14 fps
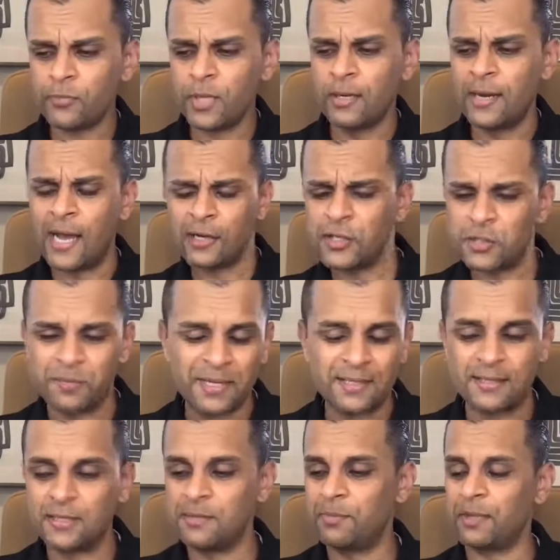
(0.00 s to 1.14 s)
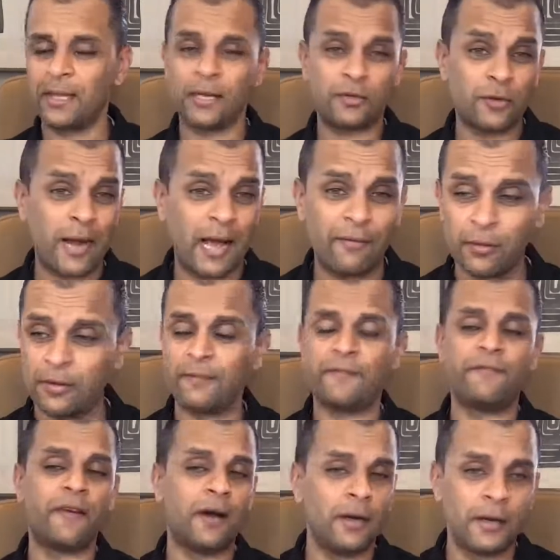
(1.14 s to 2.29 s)
not just business, but like travel and
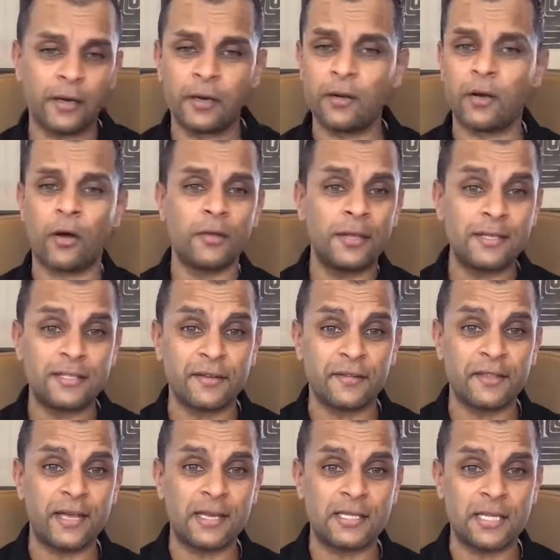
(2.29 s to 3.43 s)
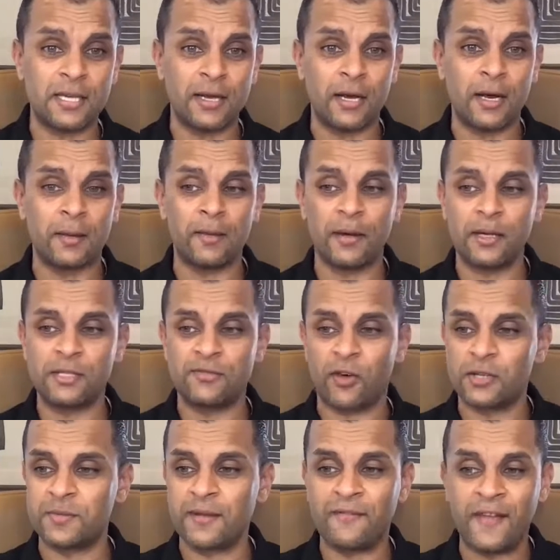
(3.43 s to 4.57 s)
fun and all these different things as far
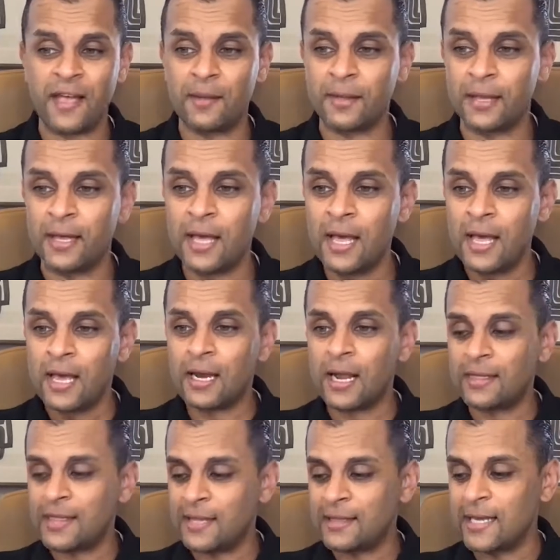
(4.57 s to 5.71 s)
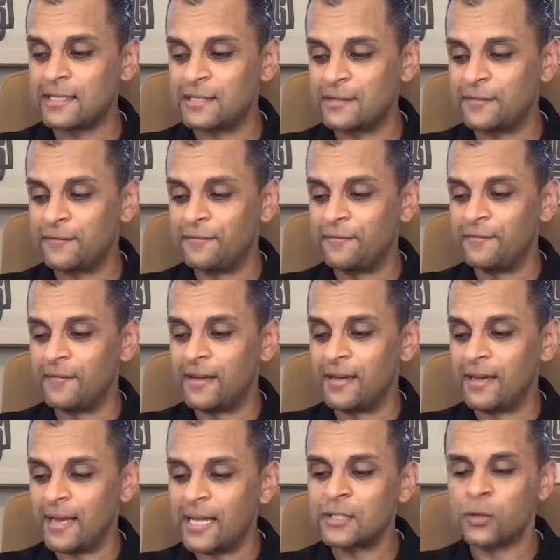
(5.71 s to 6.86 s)
as my family. And I think that's
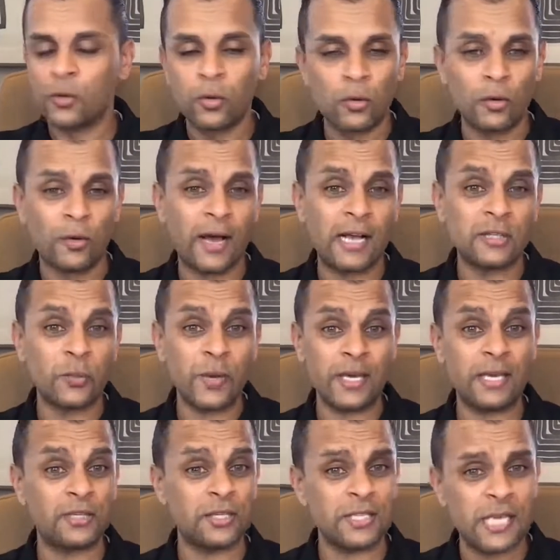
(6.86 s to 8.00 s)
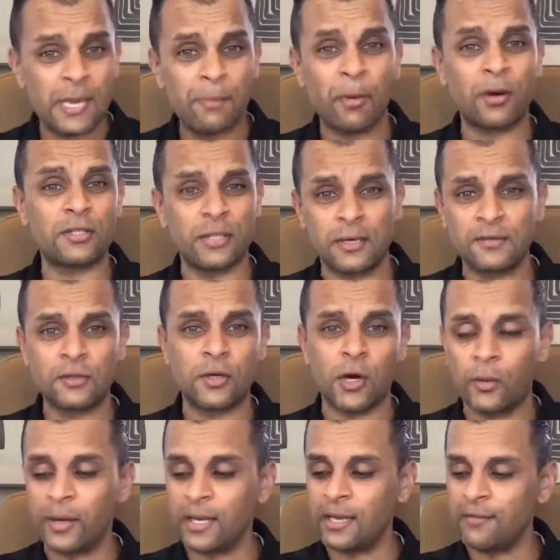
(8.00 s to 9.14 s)
cool, as we can just keep ourselves
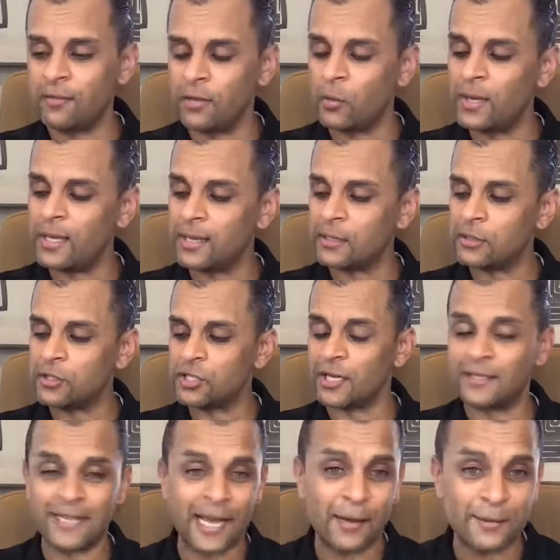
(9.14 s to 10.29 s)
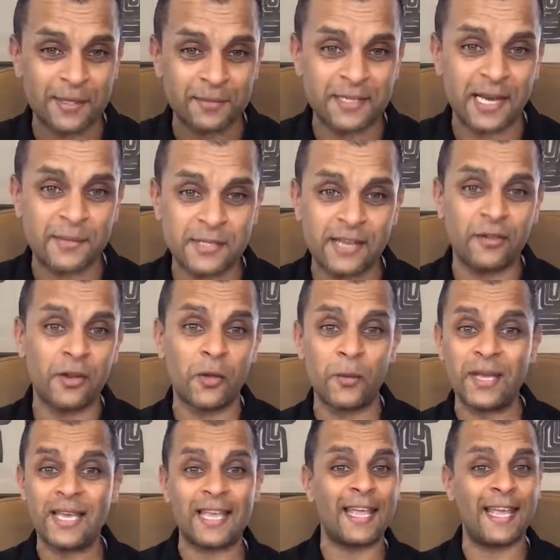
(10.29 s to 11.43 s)
going, even though we get shut down sometimes, even though we
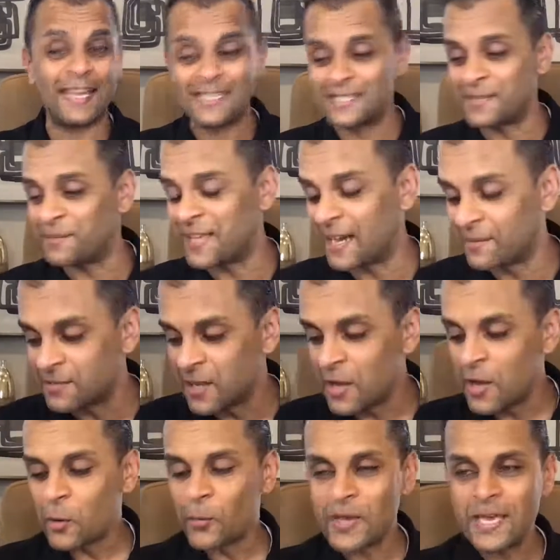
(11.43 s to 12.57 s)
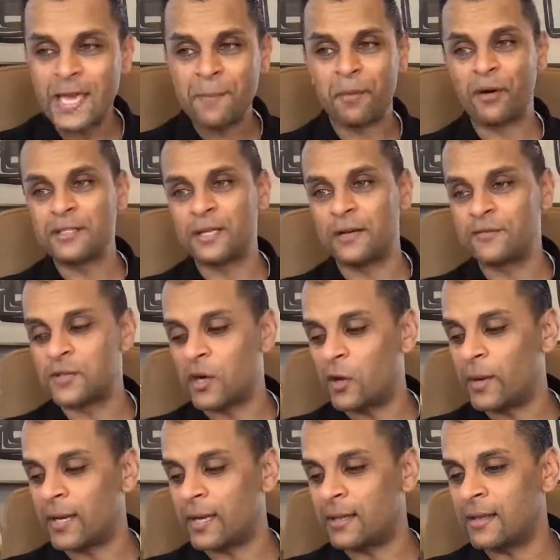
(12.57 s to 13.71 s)
get hit sometimes, we keep ourselves
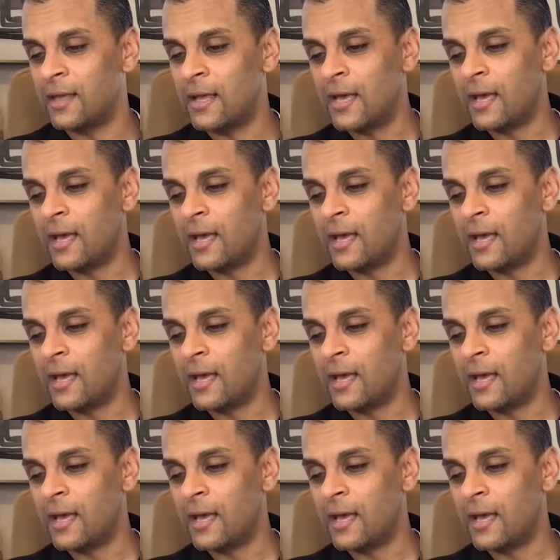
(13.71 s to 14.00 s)
going. And